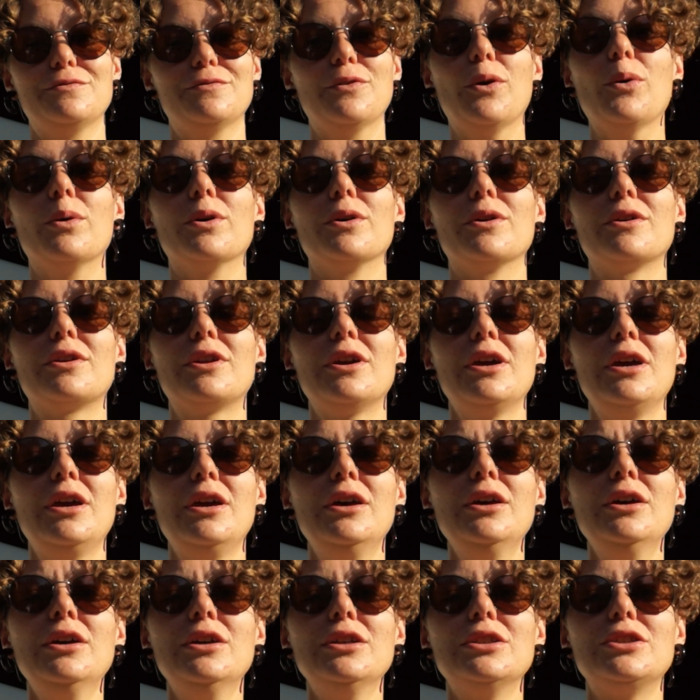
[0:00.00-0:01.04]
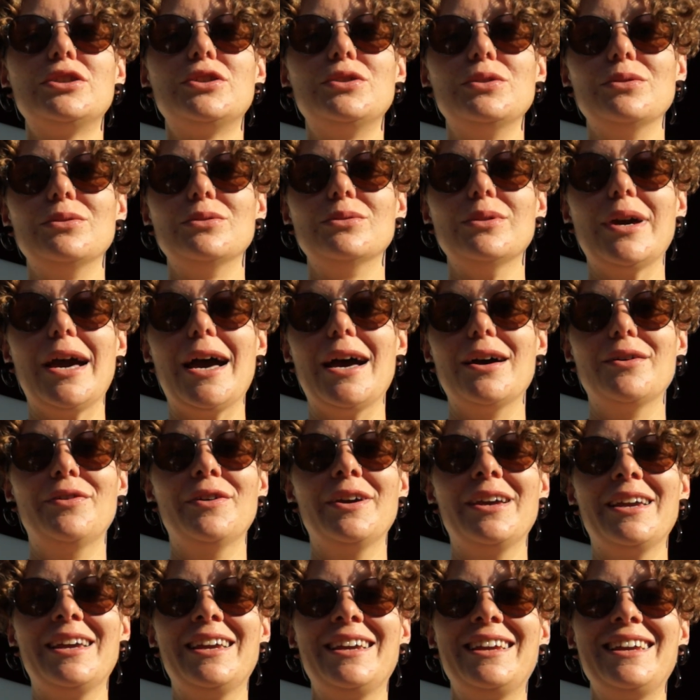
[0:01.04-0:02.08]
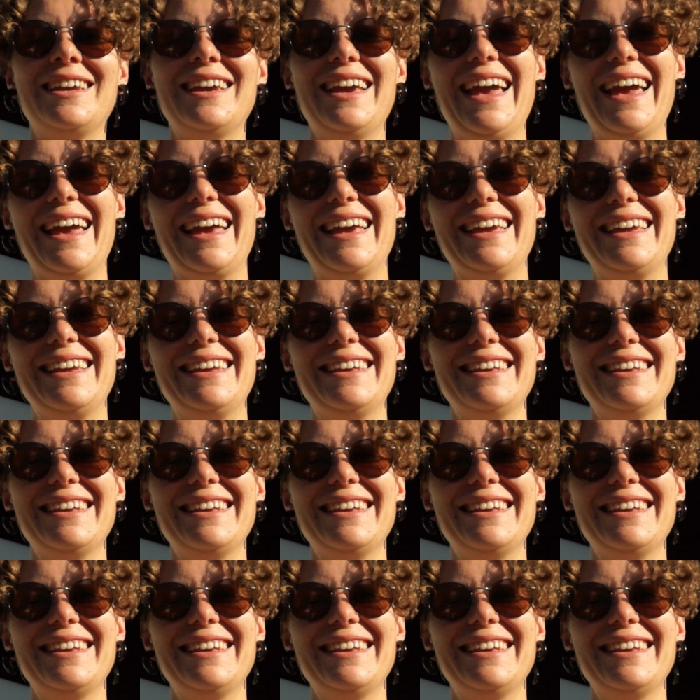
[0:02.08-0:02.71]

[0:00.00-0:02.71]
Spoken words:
forward to having a